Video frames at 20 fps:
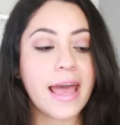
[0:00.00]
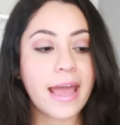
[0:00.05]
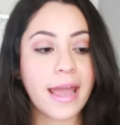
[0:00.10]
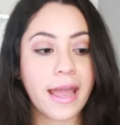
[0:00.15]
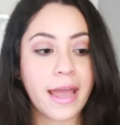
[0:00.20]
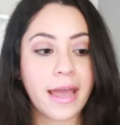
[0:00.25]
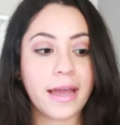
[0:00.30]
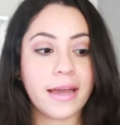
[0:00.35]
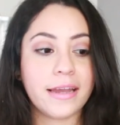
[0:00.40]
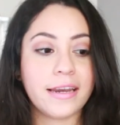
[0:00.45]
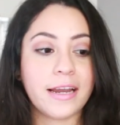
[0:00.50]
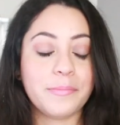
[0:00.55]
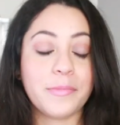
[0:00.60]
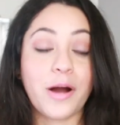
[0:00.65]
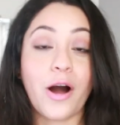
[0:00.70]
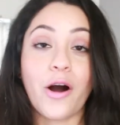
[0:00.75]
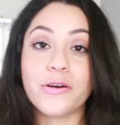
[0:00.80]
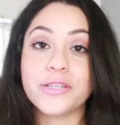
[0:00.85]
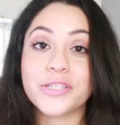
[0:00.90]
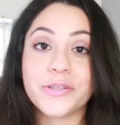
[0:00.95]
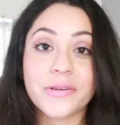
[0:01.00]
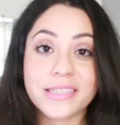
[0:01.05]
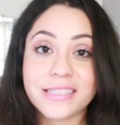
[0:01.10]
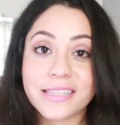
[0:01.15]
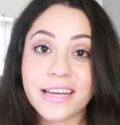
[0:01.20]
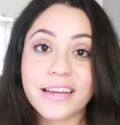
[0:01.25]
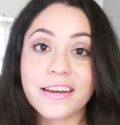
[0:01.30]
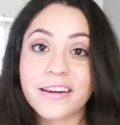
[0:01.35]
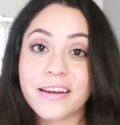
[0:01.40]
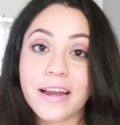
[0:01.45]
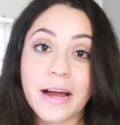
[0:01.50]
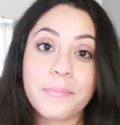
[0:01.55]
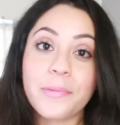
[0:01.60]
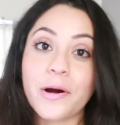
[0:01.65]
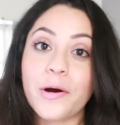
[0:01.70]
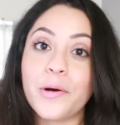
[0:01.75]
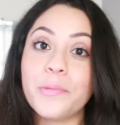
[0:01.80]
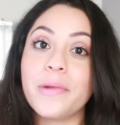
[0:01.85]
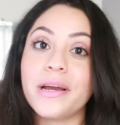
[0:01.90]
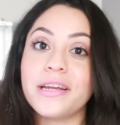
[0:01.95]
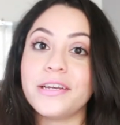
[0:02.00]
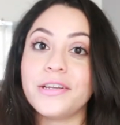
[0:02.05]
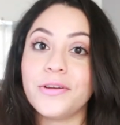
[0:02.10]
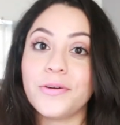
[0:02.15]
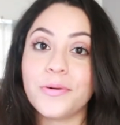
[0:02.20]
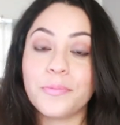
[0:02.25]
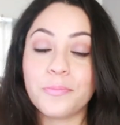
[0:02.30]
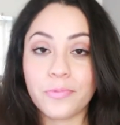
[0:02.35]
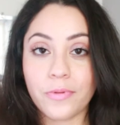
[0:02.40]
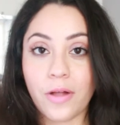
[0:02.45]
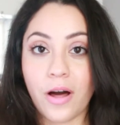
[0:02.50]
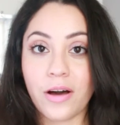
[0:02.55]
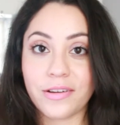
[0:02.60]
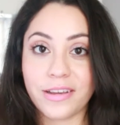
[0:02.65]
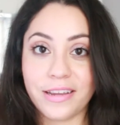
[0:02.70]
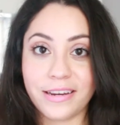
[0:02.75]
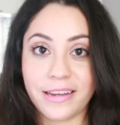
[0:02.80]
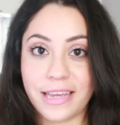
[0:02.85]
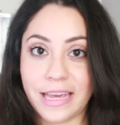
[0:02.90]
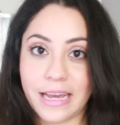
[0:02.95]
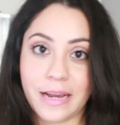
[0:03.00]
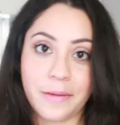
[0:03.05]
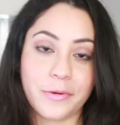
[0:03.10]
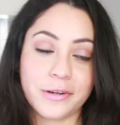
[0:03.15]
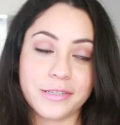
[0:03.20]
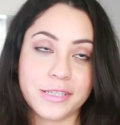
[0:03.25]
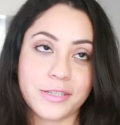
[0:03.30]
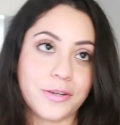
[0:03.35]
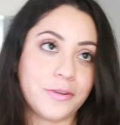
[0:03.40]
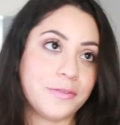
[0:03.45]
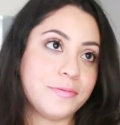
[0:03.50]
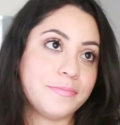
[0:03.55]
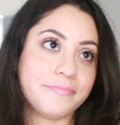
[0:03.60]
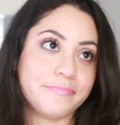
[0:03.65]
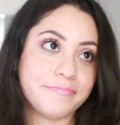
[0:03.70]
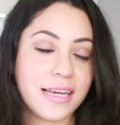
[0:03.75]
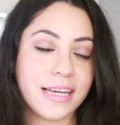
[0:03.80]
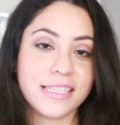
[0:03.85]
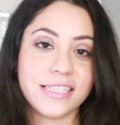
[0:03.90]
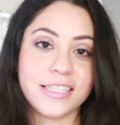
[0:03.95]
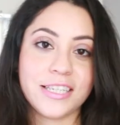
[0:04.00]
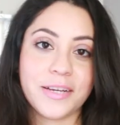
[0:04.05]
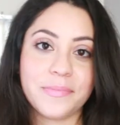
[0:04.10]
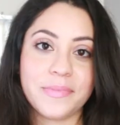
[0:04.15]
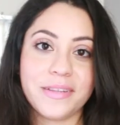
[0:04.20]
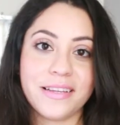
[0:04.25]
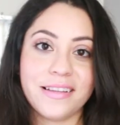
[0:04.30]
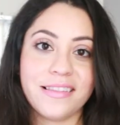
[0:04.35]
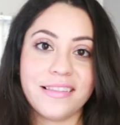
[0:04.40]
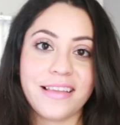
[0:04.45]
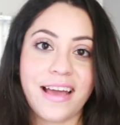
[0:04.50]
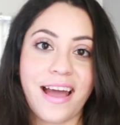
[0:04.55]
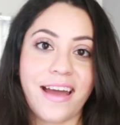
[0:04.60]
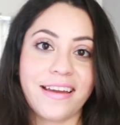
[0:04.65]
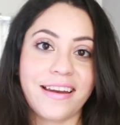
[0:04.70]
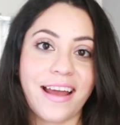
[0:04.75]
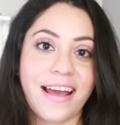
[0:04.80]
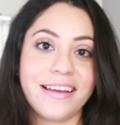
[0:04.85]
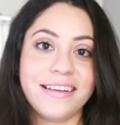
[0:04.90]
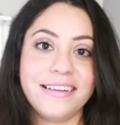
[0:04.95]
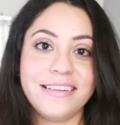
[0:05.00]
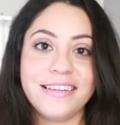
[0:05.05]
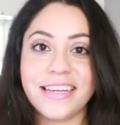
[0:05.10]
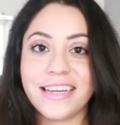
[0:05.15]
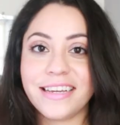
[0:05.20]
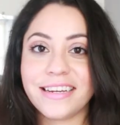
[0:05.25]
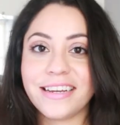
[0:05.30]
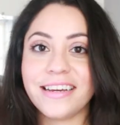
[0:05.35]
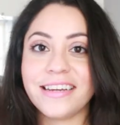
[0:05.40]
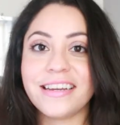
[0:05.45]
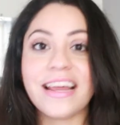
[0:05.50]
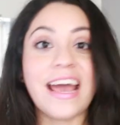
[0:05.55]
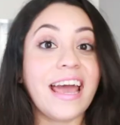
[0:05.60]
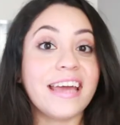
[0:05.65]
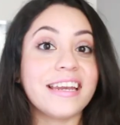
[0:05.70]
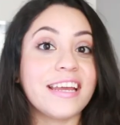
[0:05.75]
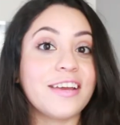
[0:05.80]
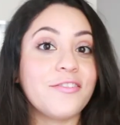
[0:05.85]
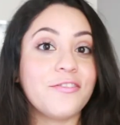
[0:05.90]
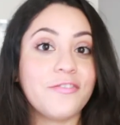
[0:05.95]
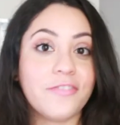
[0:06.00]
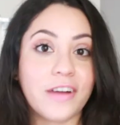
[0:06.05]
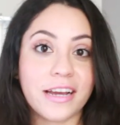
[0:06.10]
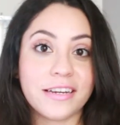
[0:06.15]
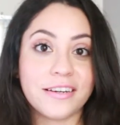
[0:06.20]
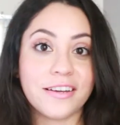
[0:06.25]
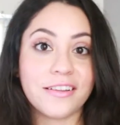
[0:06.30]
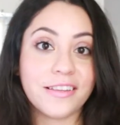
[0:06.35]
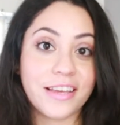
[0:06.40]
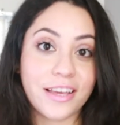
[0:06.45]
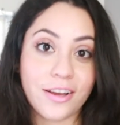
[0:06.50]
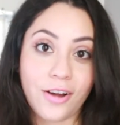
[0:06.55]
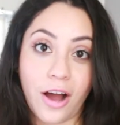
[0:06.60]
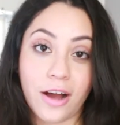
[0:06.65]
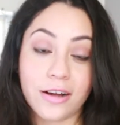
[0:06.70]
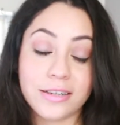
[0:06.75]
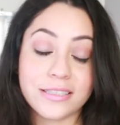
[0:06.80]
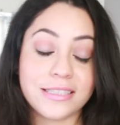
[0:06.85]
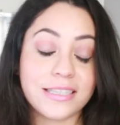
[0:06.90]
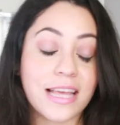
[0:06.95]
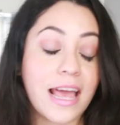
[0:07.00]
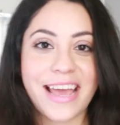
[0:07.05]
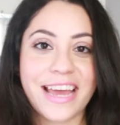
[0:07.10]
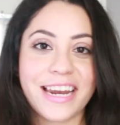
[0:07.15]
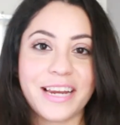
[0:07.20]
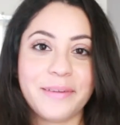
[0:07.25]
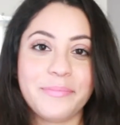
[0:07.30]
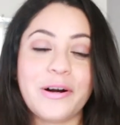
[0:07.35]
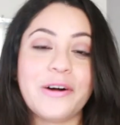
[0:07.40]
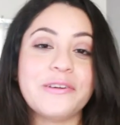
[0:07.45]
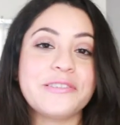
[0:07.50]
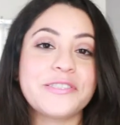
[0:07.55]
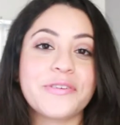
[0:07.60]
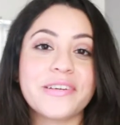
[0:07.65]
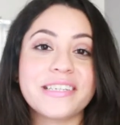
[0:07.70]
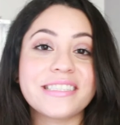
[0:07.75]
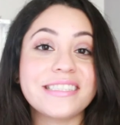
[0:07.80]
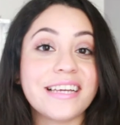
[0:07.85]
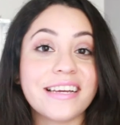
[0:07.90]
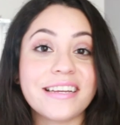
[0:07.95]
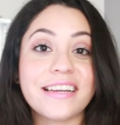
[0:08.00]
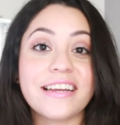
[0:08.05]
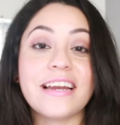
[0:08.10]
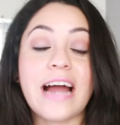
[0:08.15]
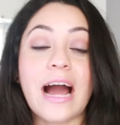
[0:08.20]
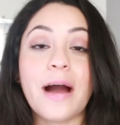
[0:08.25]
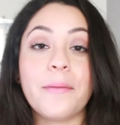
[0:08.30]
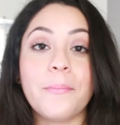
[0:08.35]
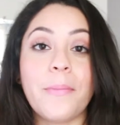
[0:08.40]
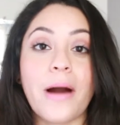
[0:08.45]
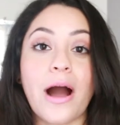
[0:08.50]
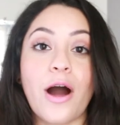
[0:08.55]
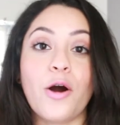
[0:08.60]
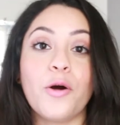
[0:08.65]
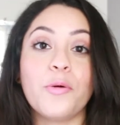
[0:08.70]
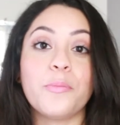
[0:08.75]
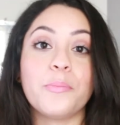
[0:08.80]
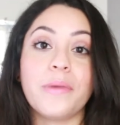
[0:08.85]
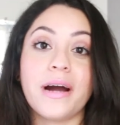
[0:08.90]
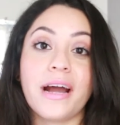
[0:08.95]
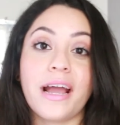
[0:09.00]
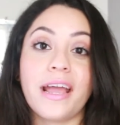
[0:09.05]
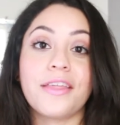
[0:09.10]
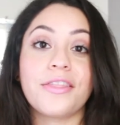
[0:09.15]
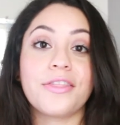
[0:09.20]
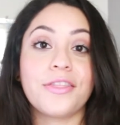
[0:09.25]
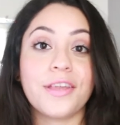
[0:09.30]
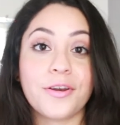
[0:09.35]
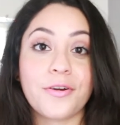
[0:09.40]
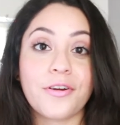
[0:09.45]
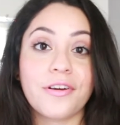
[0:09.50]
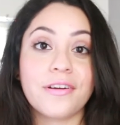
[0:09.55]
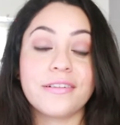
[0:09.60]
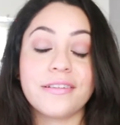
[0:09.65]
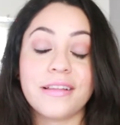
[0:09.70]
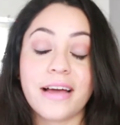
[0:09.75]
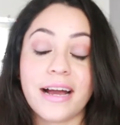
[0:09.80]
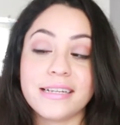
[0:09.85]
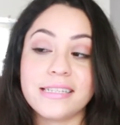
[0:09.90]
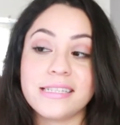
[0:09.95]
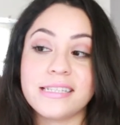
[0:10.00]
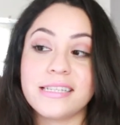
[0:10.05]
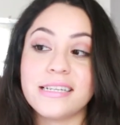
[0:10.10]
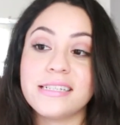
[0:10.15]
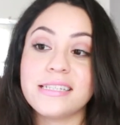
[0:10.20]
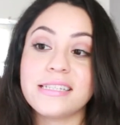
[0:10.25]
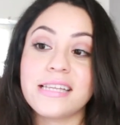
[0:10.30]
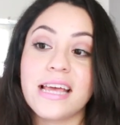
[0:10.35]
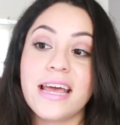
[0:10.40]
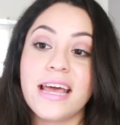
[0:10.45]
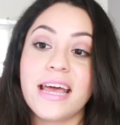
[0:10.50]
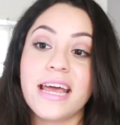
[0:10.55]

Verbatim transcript: and I'm also excited about my new blogging camera. So it's something that I needed and I finally got. And I'm also excited about my theater classes.